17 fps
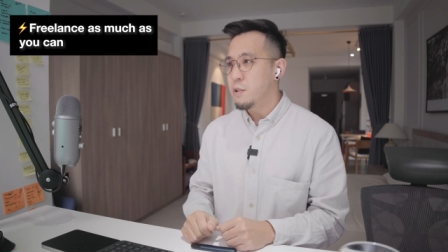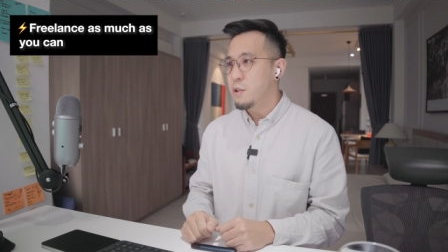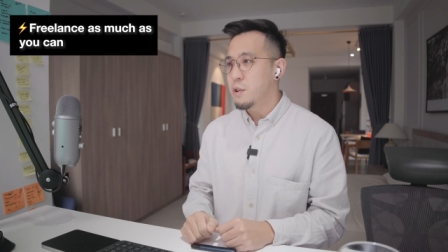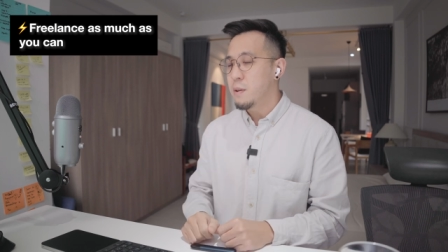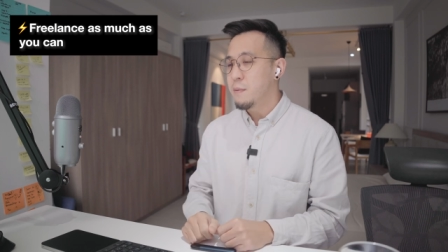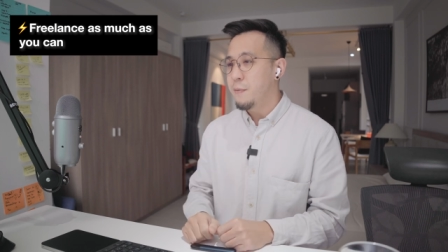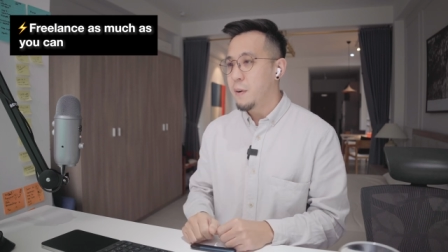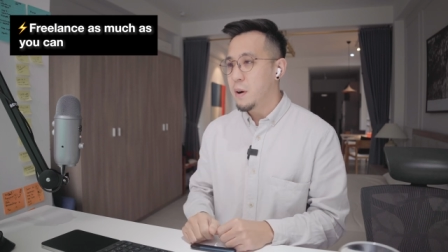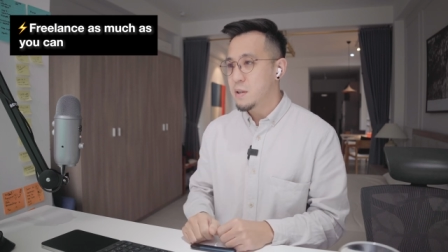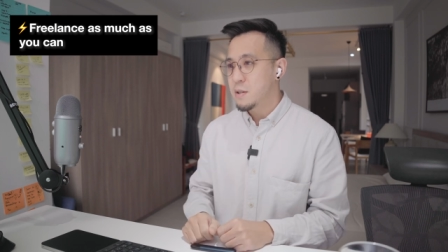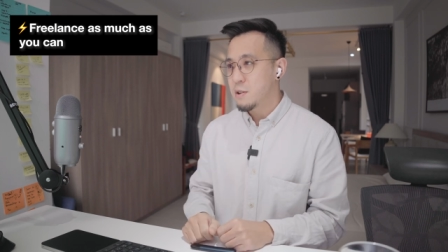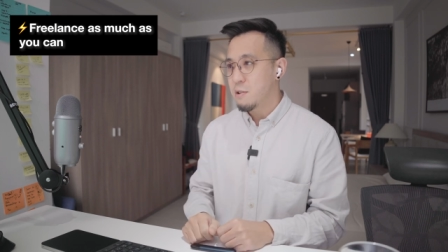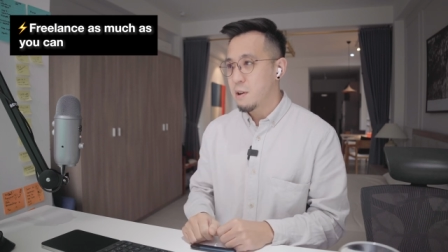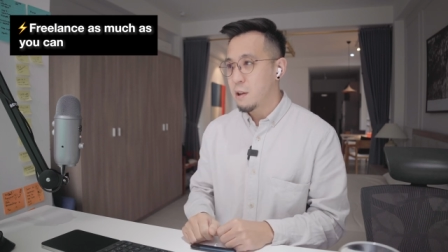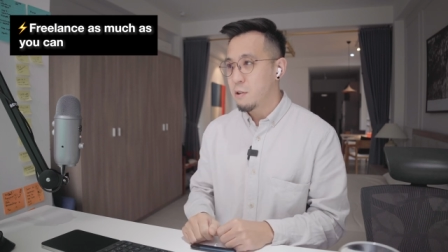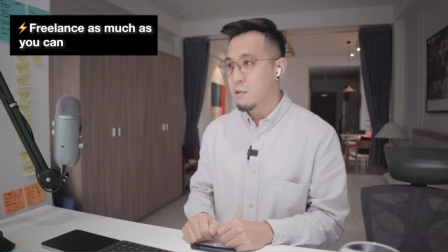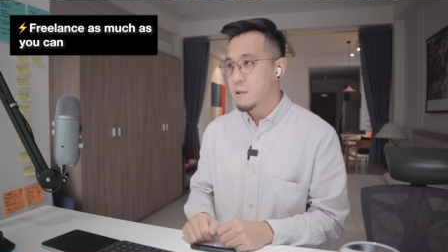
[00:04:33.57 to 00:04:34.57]
you can fast
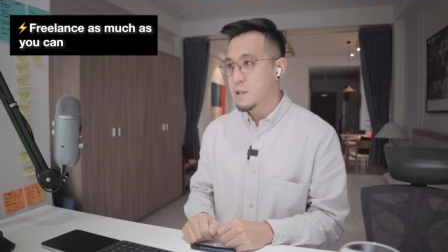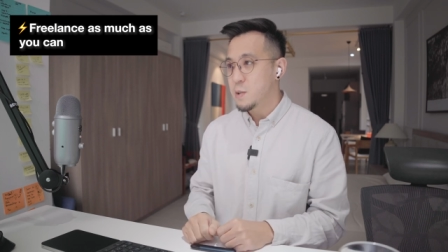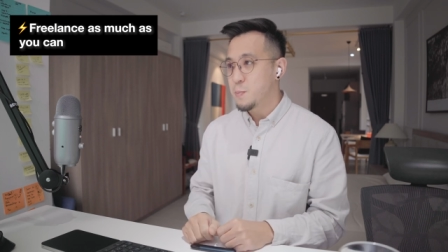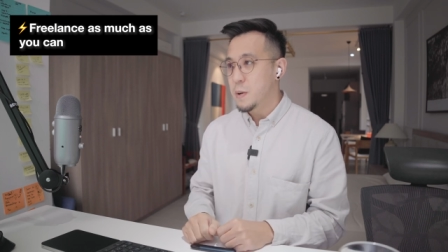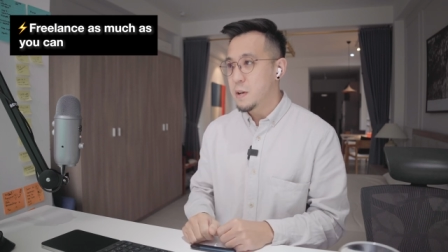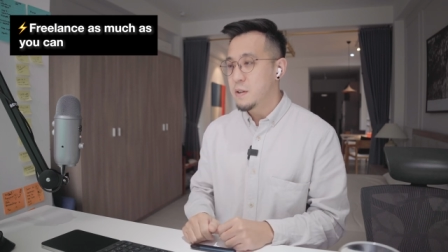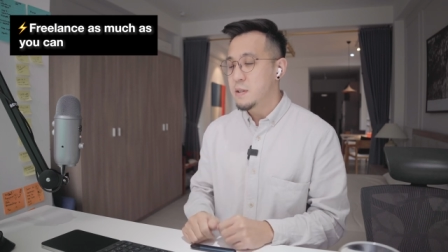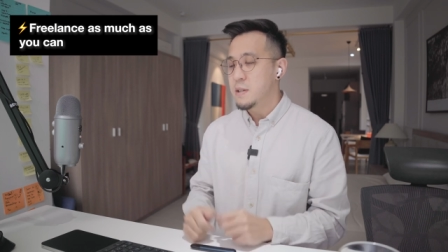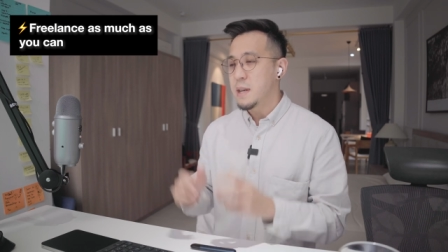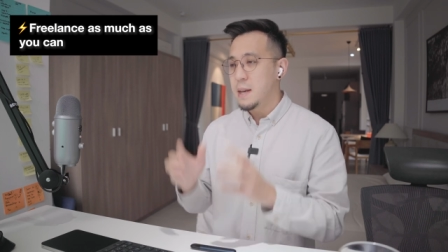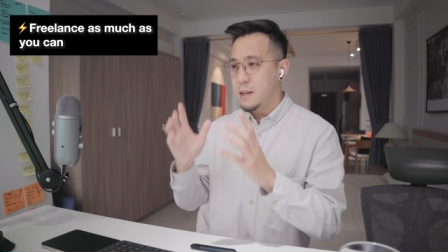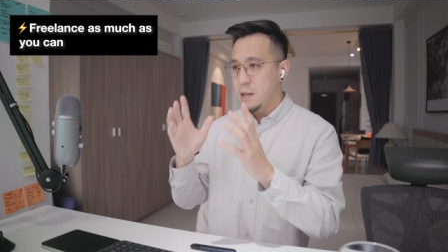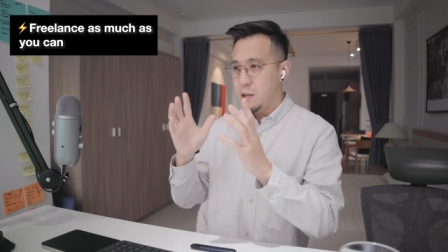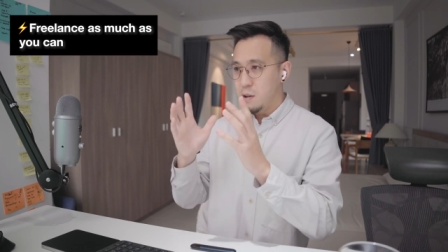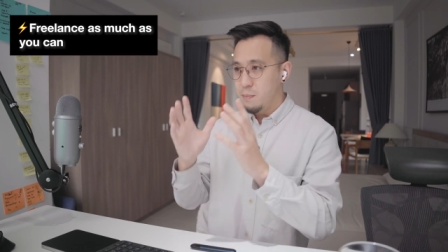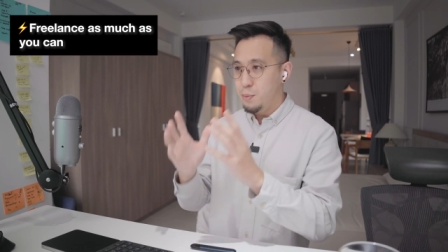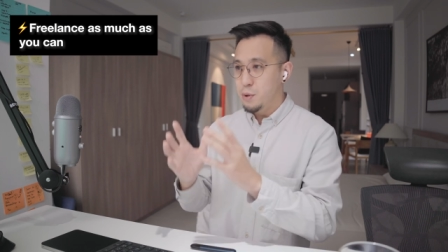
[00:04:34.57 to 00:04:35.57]
track your experience and
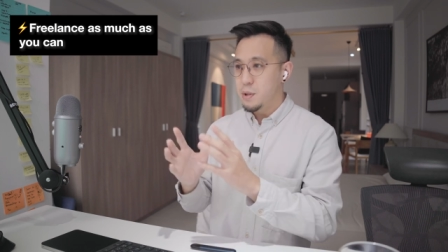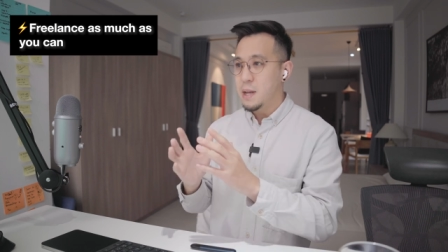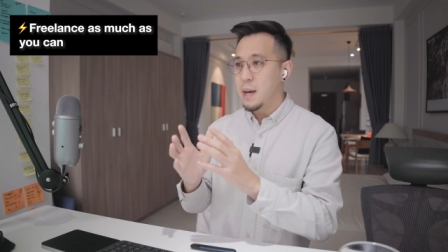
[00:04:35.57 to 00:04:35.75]
then you can put